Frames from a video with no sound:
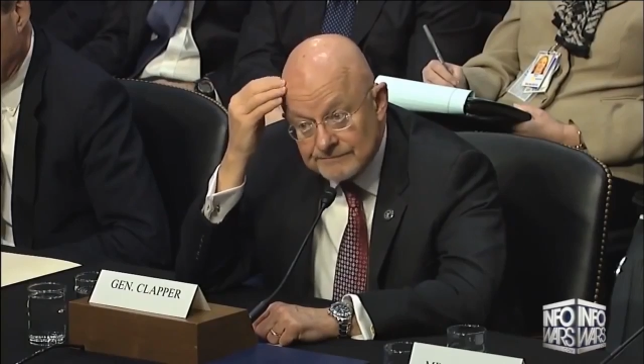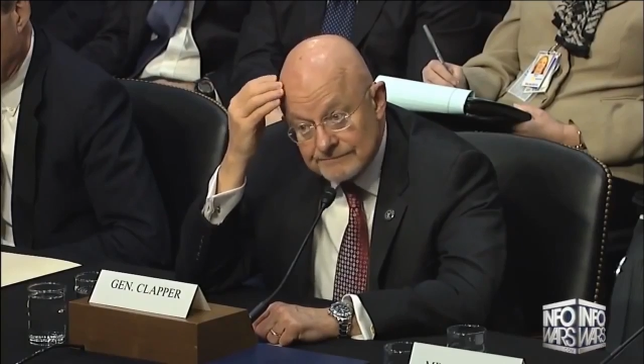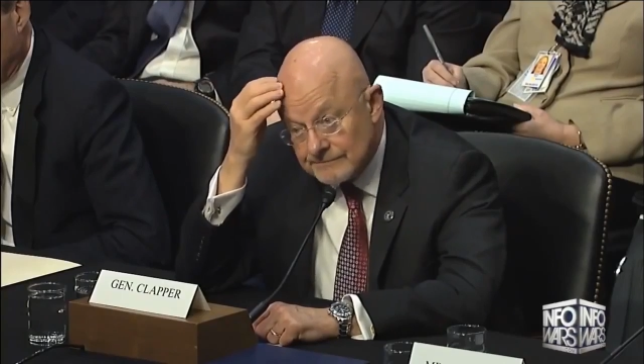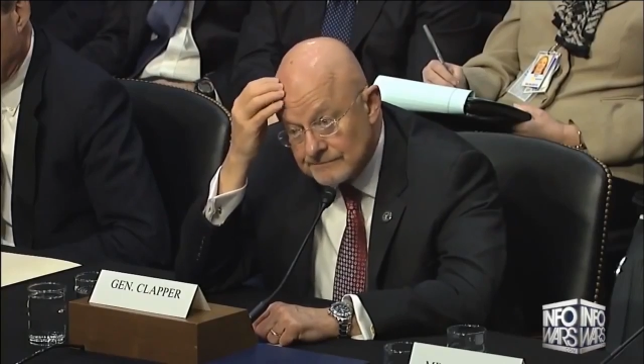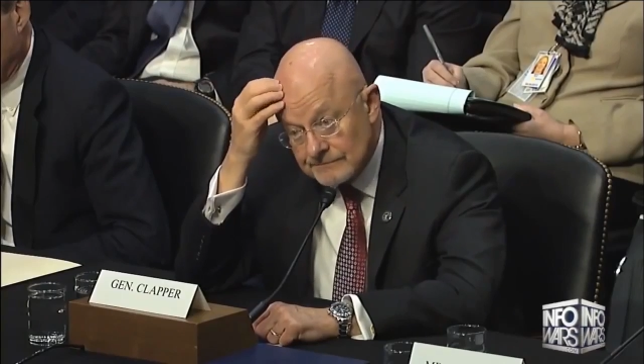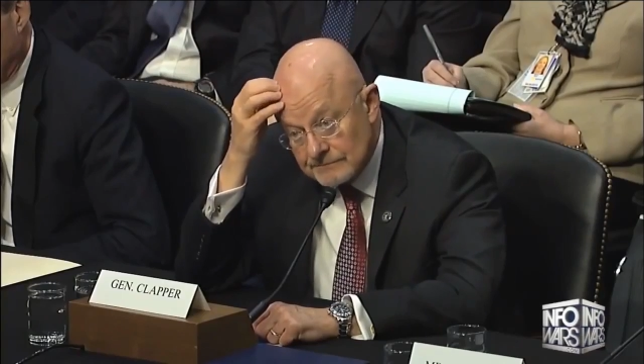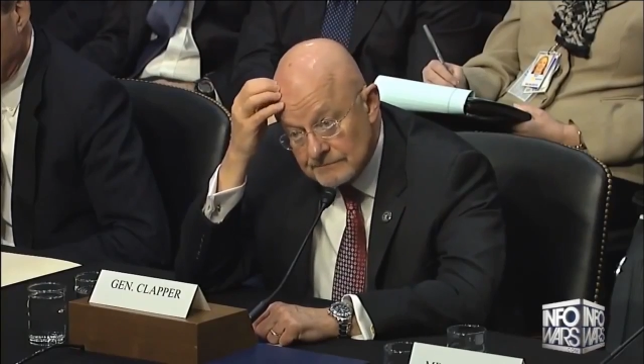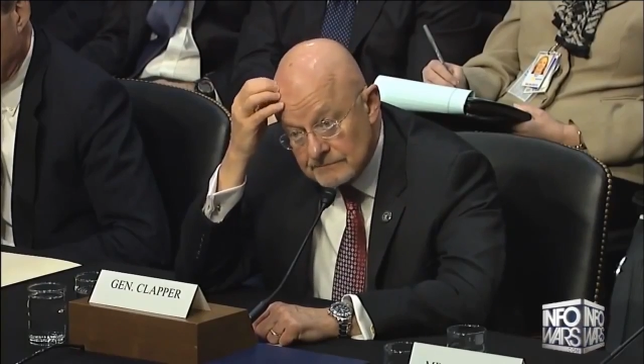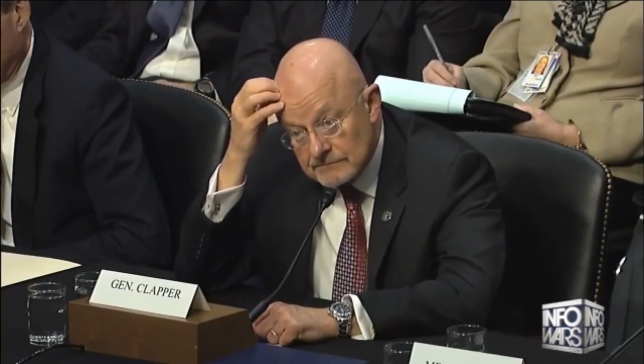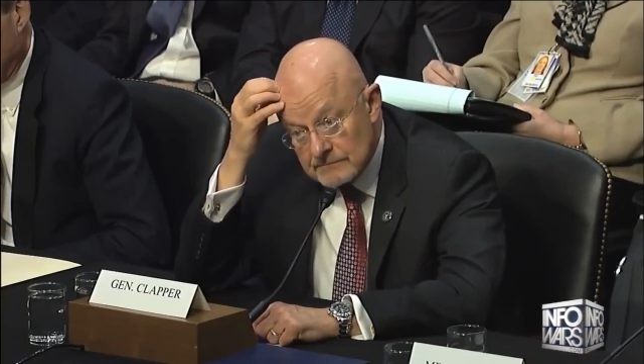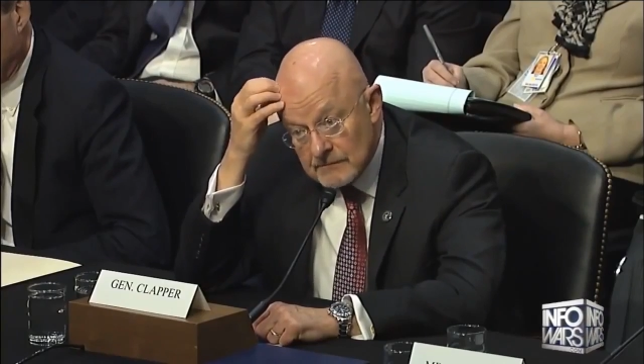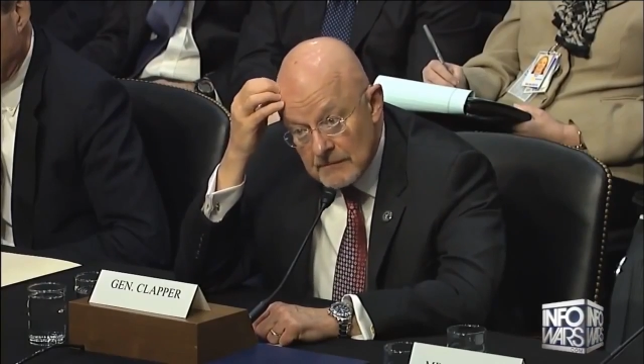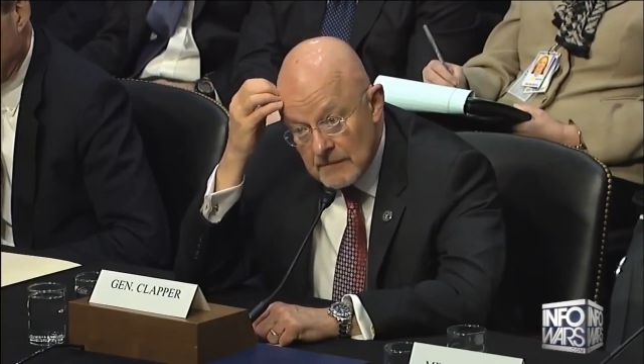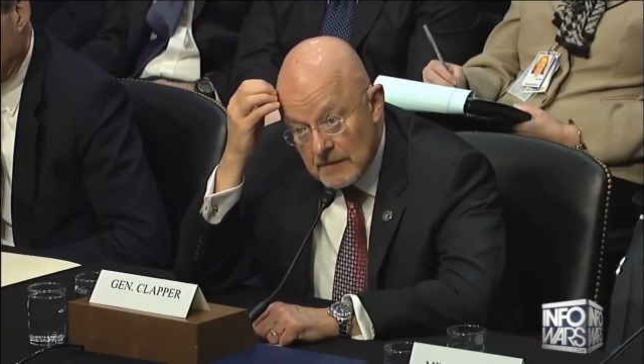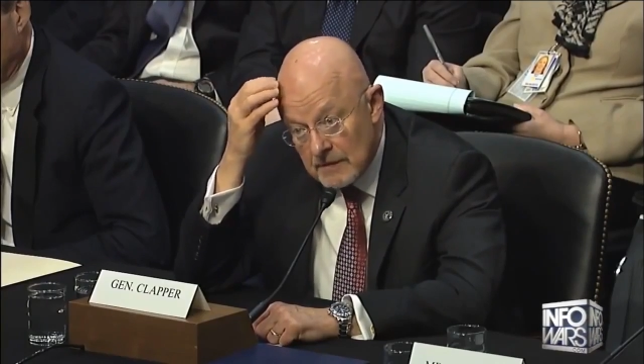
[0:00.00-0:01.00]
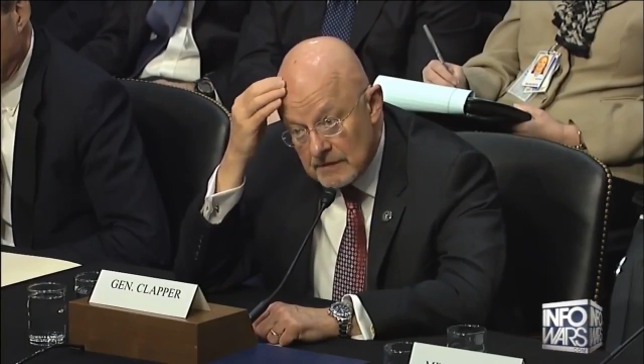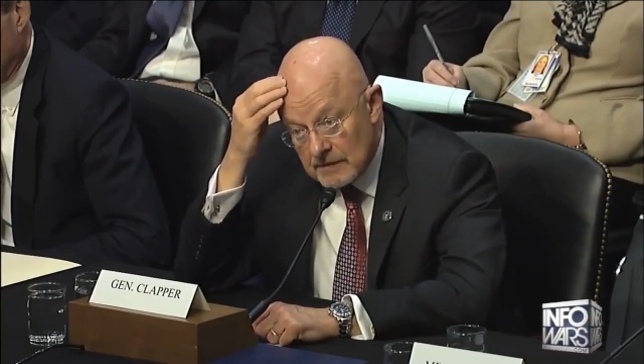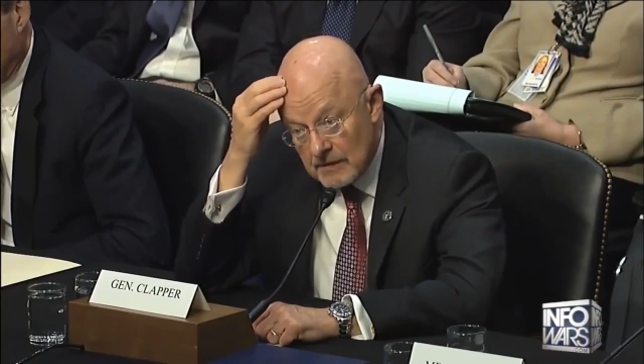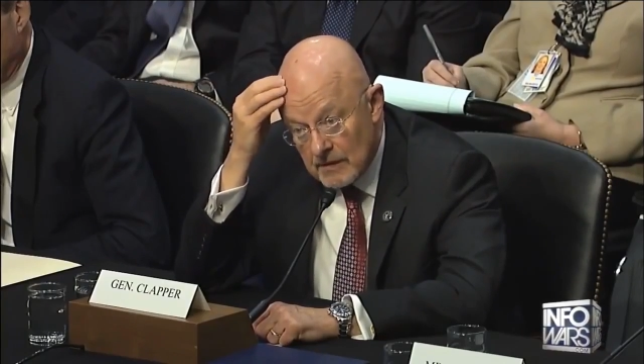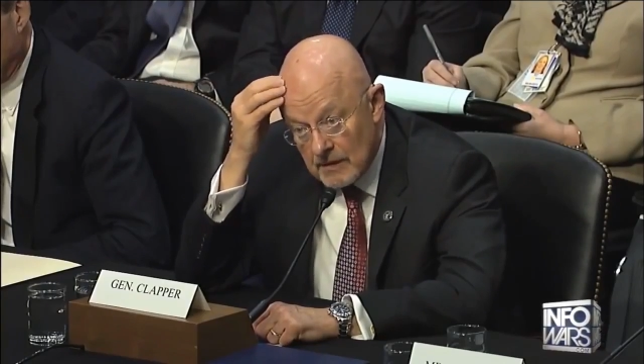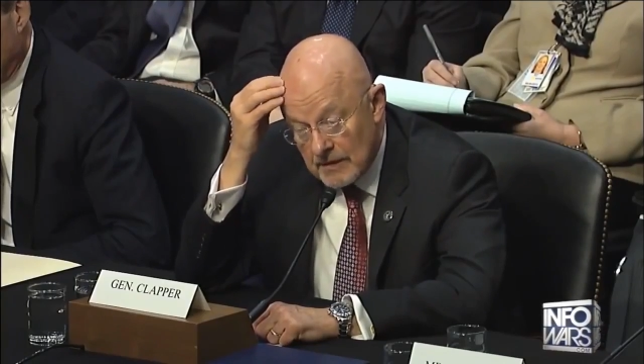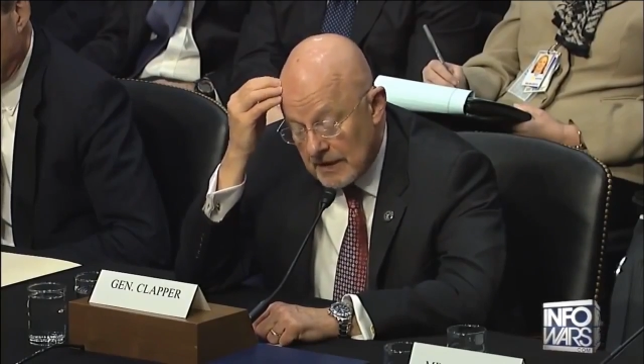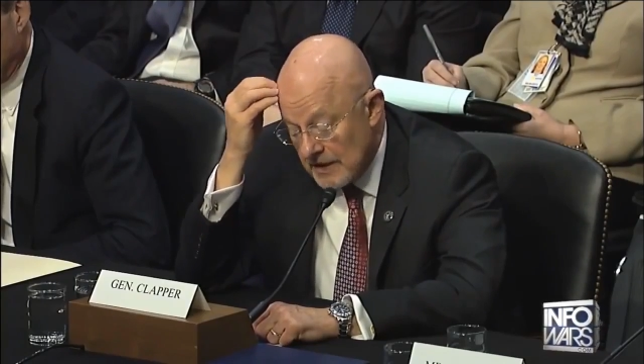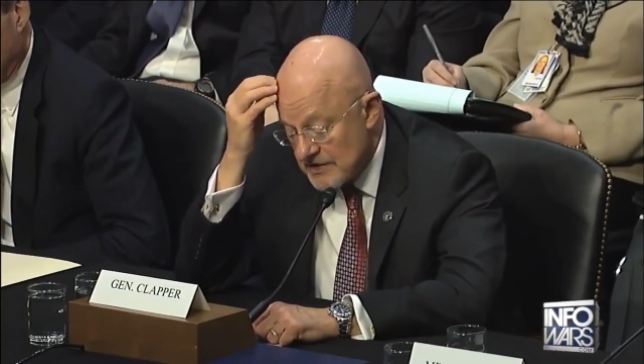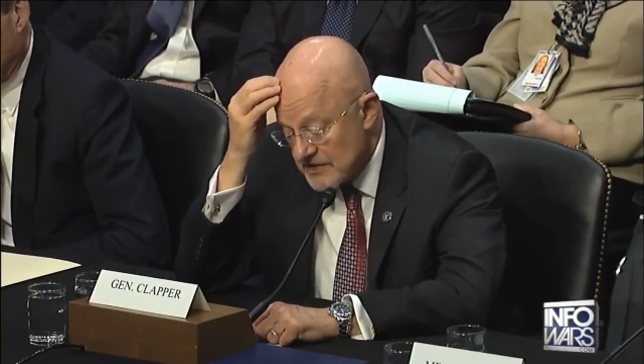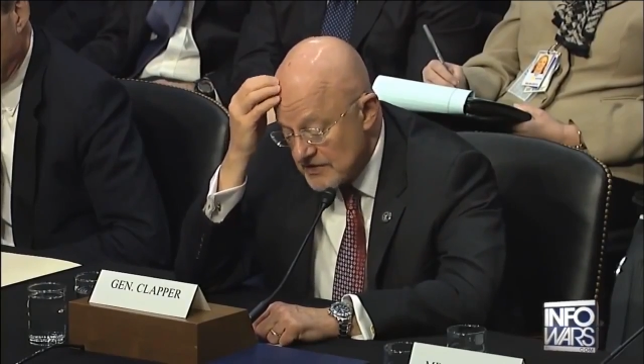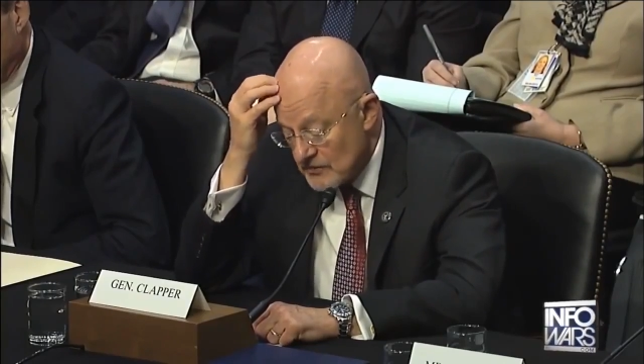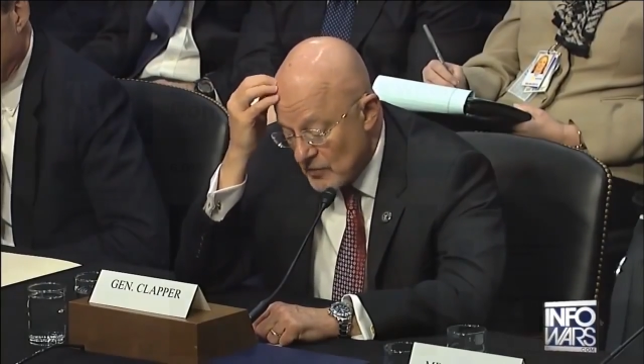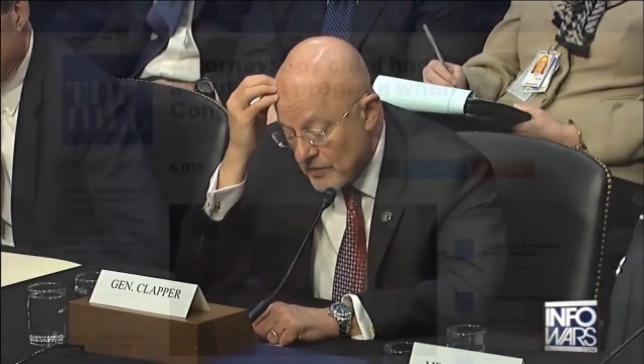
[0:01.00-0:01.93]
Roger Stone saying they're Russian